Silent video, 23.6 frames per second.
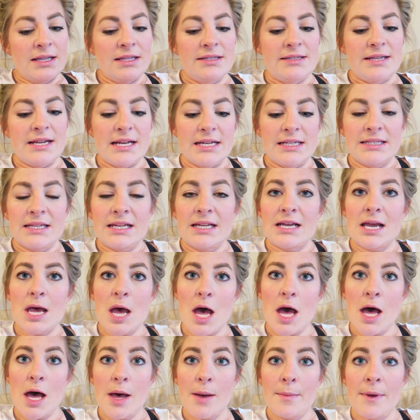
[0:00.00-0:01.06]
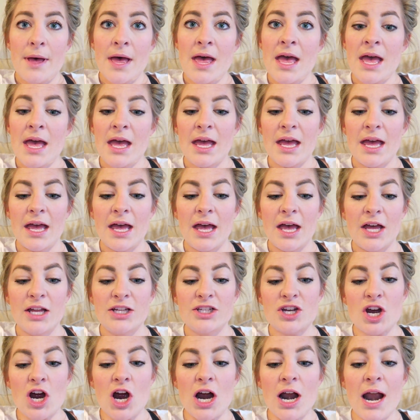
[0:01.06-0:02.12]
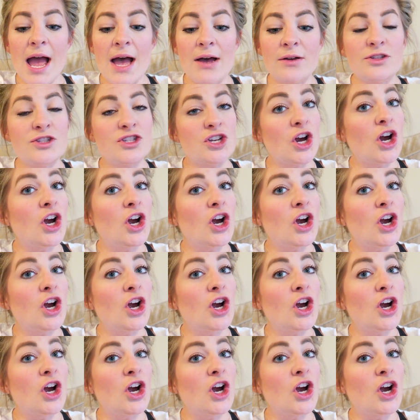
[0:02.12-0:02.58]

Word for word: Santa's gonna come to our house